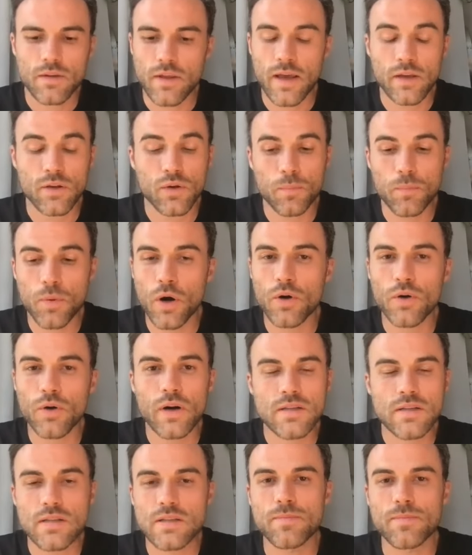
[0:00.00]
yeah, your
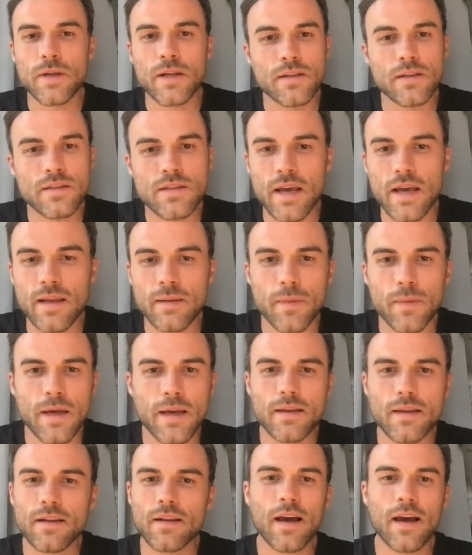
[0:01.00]
progress has been insane, mate.